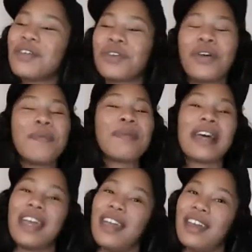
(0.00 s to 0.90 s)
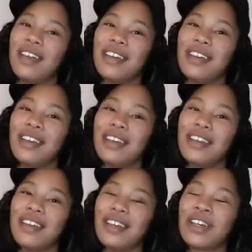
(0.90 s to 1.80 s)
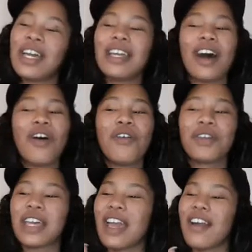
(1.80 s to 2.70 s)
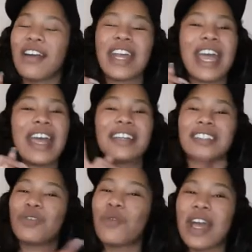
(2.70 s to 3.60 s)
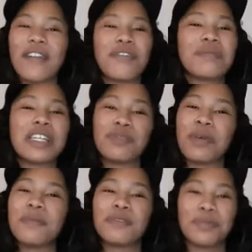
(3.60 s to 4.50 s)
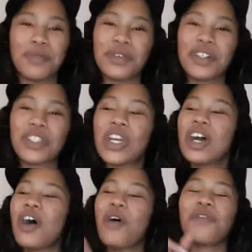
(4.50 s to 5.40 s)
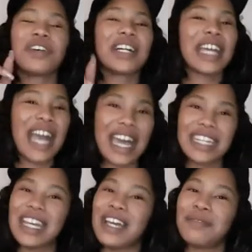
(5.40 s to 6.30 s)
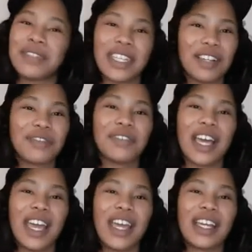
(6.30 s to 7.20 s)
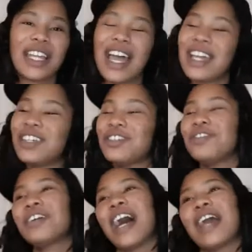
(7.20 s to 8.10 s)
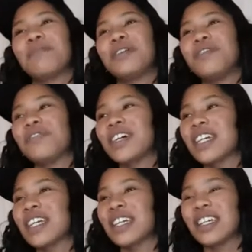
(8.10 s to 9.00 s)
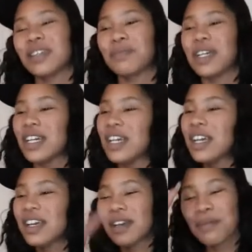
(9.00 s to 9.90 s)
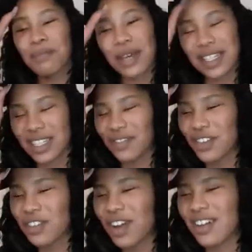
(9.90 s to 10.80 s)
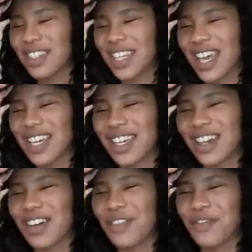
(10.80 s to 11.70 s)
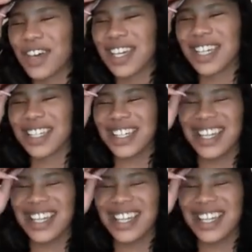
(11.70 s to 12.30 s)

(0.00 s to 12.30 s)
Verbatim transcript: Quit playing. Get old Karen ass away from these people's porch over a goddamn Tigger flag. Like, you gotta be fucking kidding me. Bitch, if you don't take your fucking...